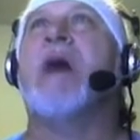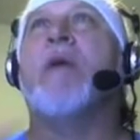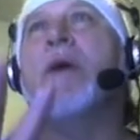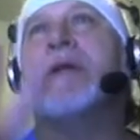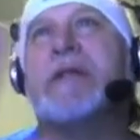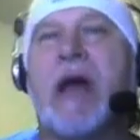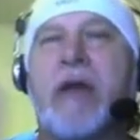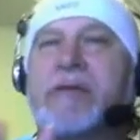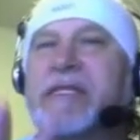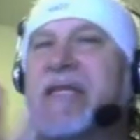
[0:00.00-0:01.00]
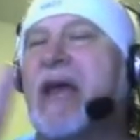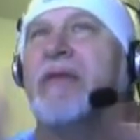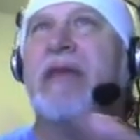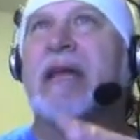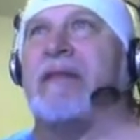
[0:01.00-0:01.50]
I want you to
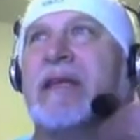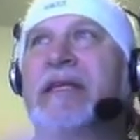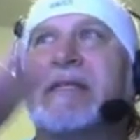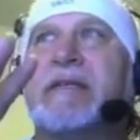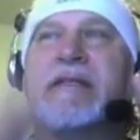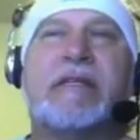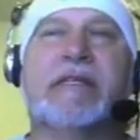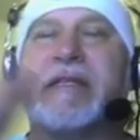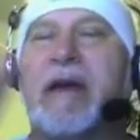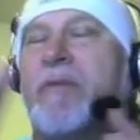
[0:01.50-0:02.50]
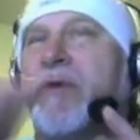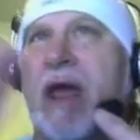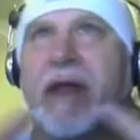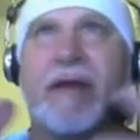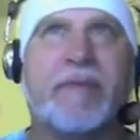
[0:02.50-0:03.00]
understand that this is just some
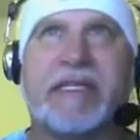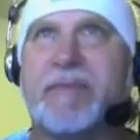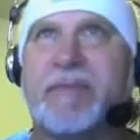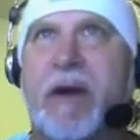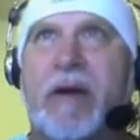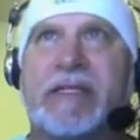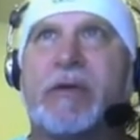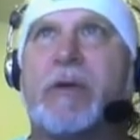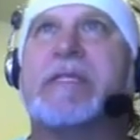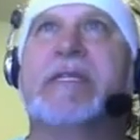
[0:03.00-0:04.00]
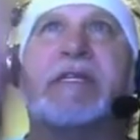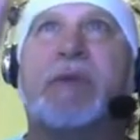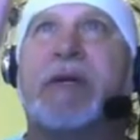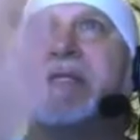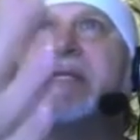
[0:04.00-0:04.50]
random disparate source. This
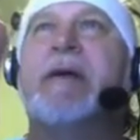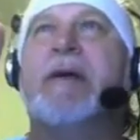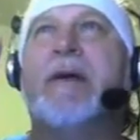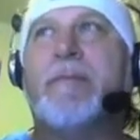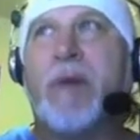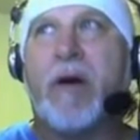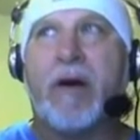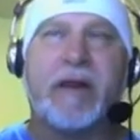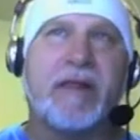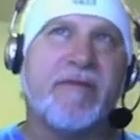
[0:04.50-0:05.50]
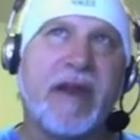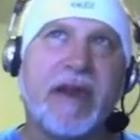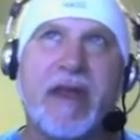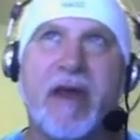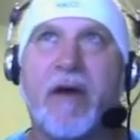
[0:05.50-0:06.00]
was part of the
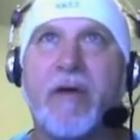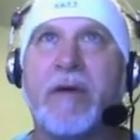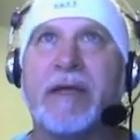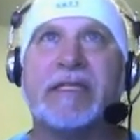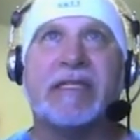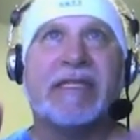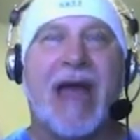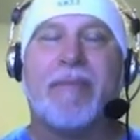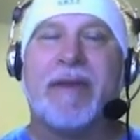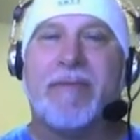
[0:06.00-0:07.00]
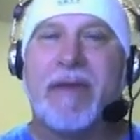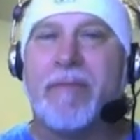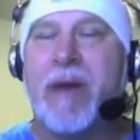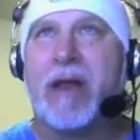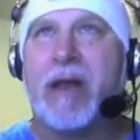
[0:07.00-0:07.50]
video. It just happened to be a
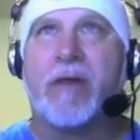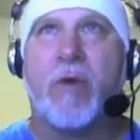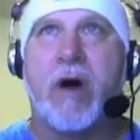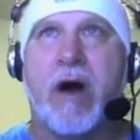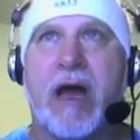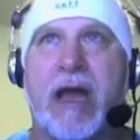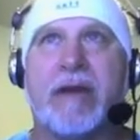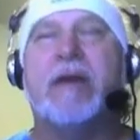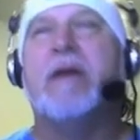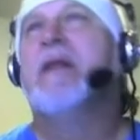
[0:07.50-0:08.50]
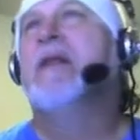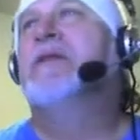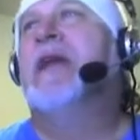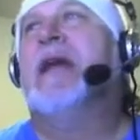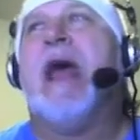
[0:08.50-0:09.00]
bottle of wine
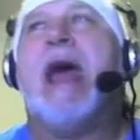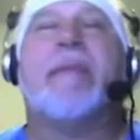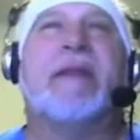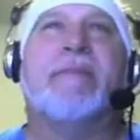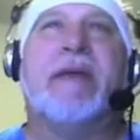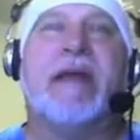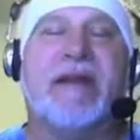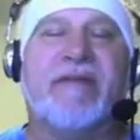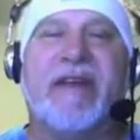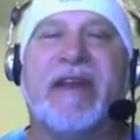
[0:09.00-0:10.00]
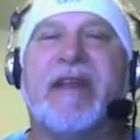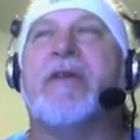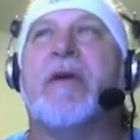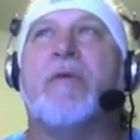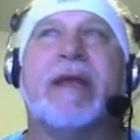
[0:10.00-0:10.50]
that happened to be in a video
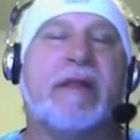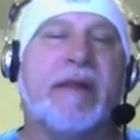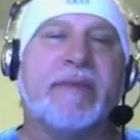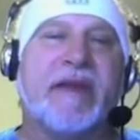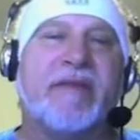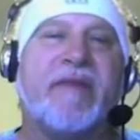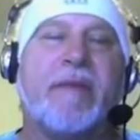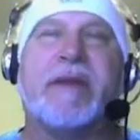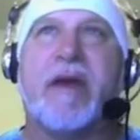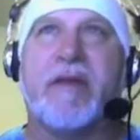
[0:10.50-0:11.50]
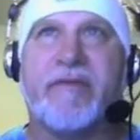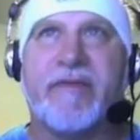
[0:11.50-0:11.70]
that we clipped in from another